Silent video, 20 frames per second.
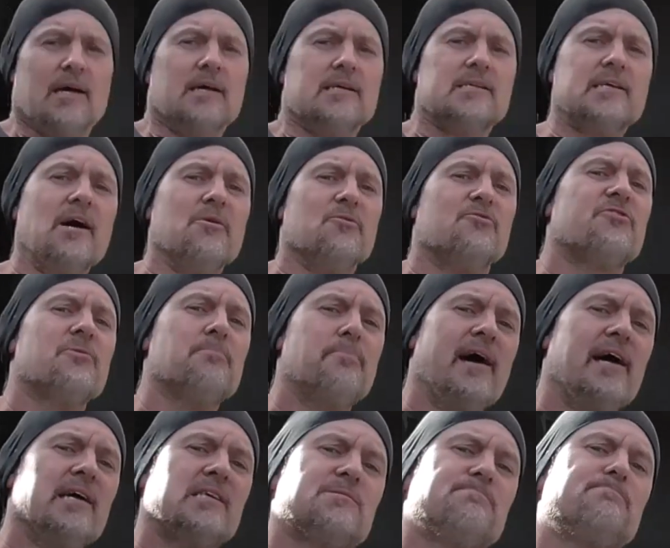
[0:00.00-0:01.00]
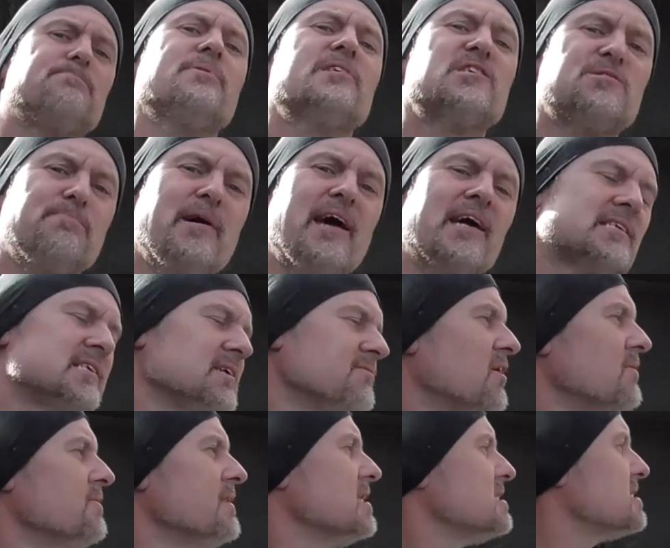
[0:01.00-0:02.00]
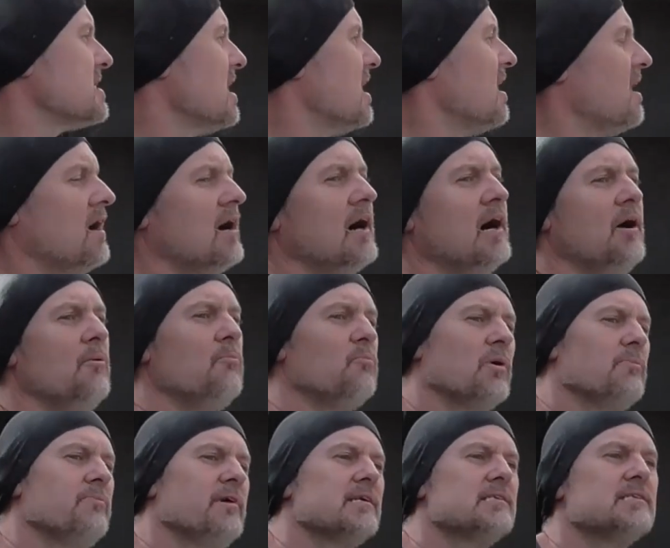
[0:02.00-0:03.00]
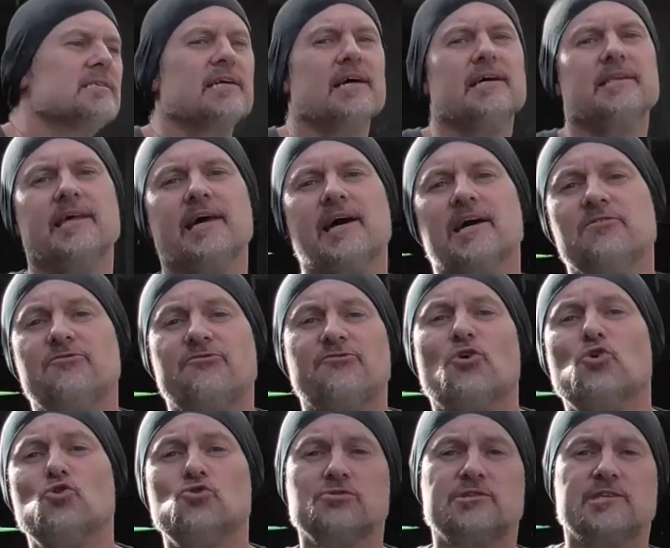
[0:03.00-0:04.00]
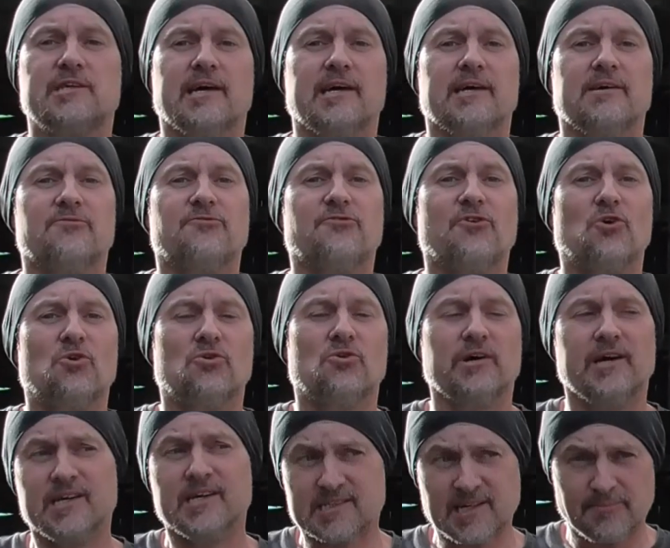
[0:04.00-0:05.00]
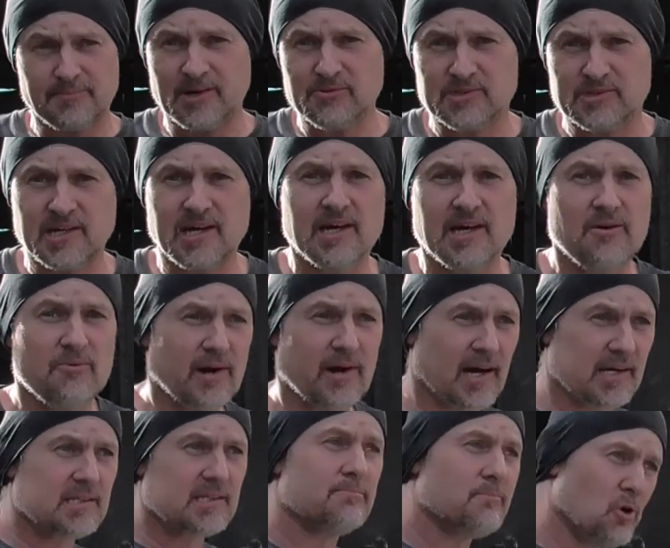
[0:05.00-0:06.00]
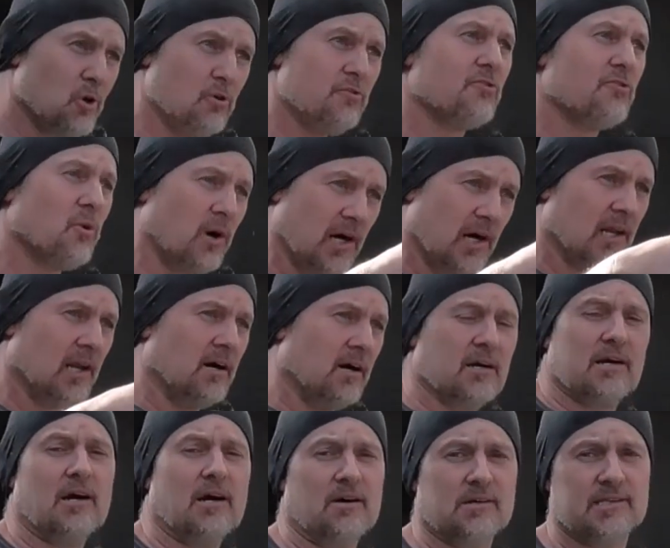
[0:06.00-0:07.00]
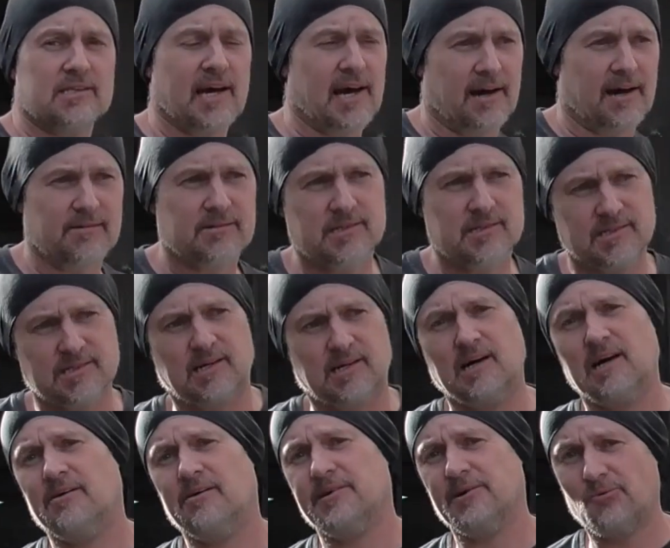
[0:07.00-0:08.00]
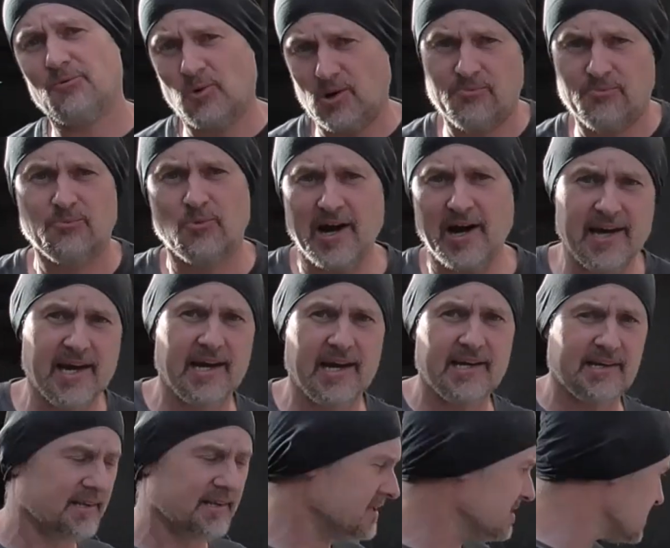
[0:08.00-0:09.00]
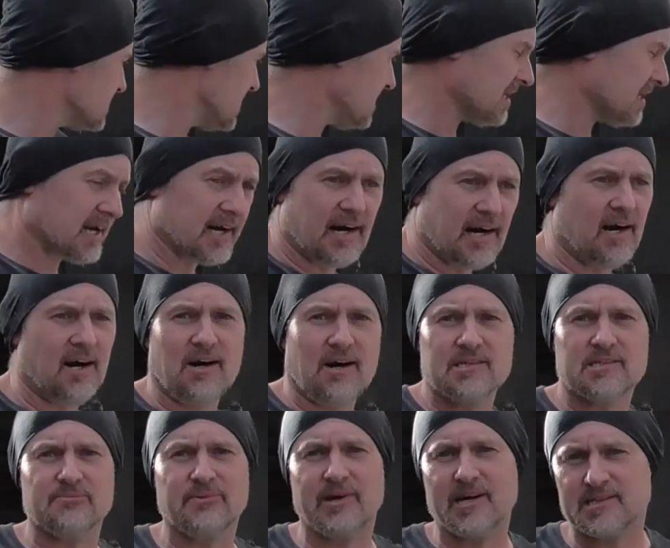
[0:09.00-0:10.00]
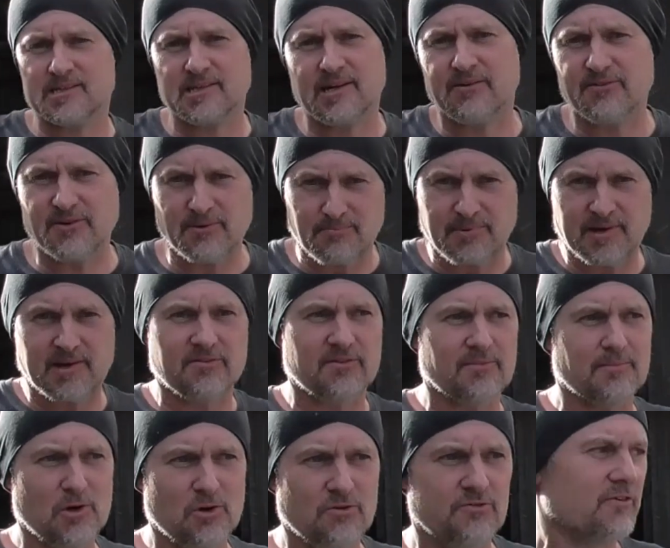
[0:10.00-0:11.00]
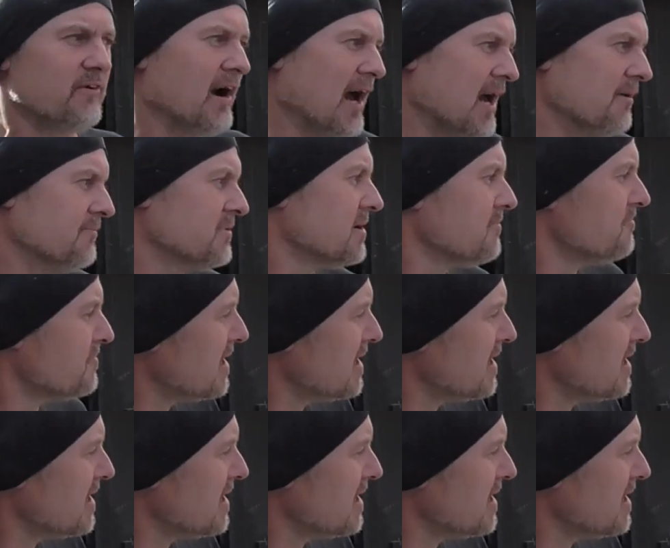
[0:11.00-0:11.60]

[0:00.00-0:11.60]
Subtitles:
So for a better perspective on this car, when we have to take the A40 for its MOT, we had to move quite a lot of cars out. So there's only one way in and there's a lot of cars, and we have to have a bit of a move around.